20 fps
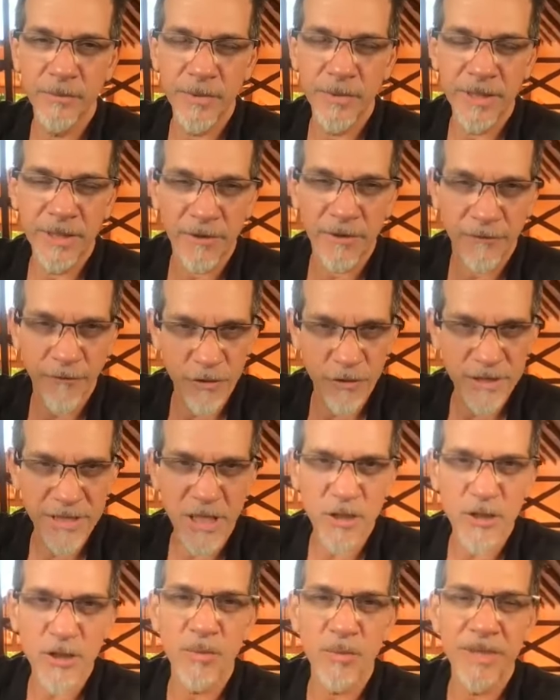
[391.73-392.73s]
In our first
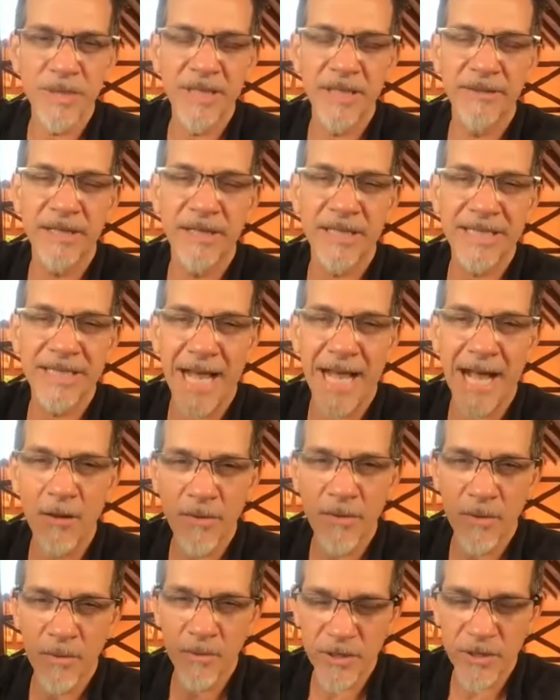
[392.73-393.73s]
session, we did the
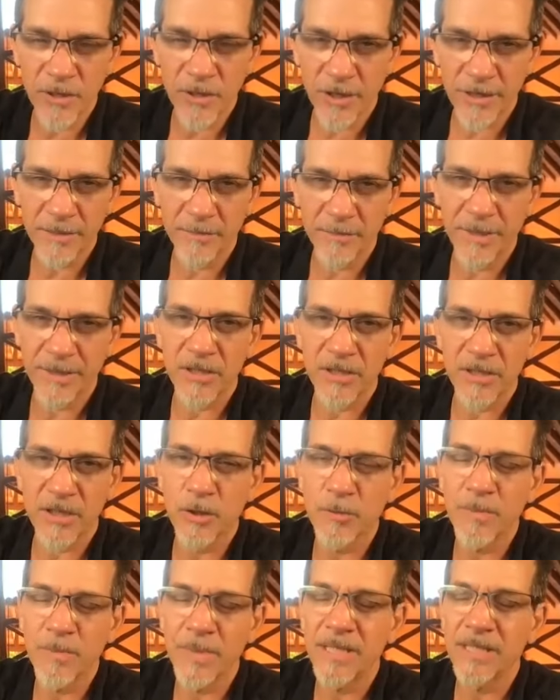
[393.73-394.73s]
South and we talked about the
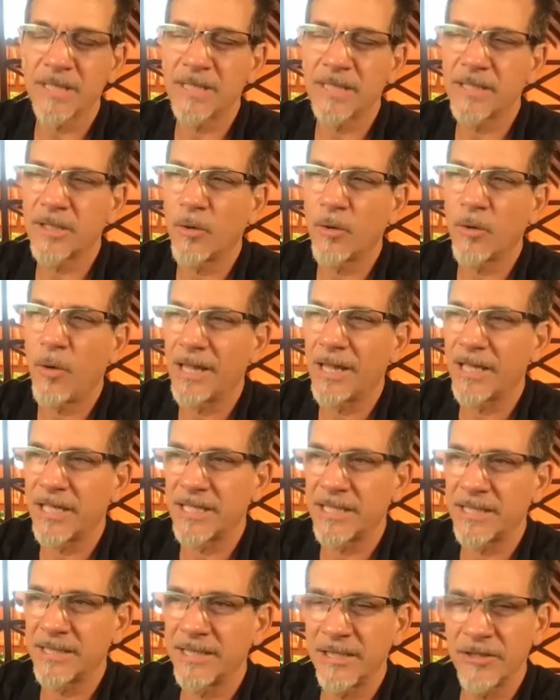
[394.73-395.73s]
serpent and the
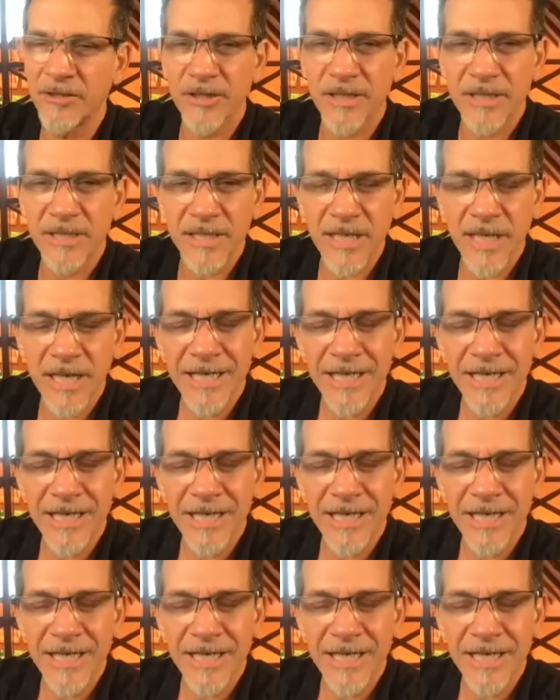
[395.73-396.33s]
qualities it teaches us.